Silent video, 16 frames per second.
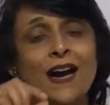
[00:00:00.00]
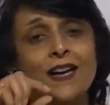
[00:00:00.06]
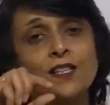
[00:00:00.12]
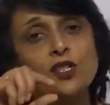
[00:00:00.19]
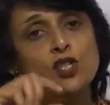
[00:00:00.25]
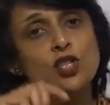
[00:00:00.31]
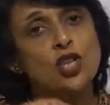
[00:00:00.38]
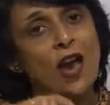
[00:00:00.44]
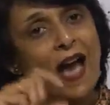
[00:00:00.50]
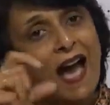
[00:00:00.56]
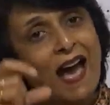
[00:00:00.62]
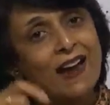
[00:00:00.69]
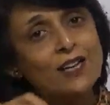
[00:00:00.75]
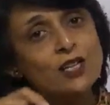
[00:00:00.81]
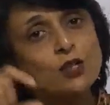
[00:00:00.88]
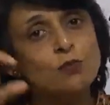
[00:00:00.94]
a
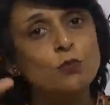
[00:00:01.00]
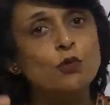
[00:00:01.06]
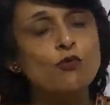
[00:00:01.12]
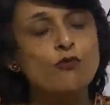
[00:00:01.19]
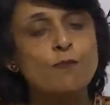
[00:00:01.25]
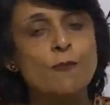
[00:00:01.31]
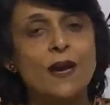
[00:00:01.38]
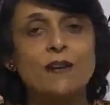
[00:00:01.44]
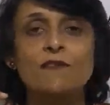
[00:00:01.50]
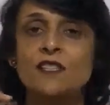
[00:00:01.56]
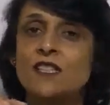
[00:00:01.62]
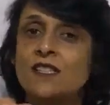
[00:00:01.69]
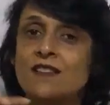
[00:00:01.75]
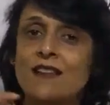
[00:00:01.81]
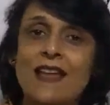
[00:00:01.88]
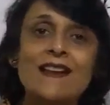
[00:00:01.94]
charge movement,
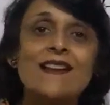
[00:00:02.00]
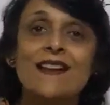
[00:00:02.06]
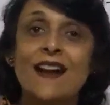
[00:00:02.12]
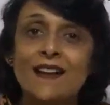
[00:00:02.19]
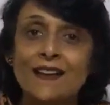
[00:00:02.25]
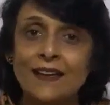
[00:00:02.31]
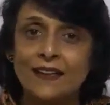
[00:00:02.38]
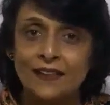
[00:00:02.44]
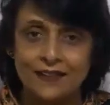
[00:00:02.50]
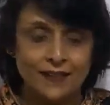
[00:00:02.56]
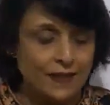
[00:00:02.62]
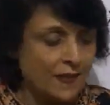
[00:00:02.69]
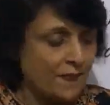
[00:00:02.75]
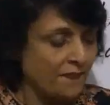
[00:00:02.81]
which is like current.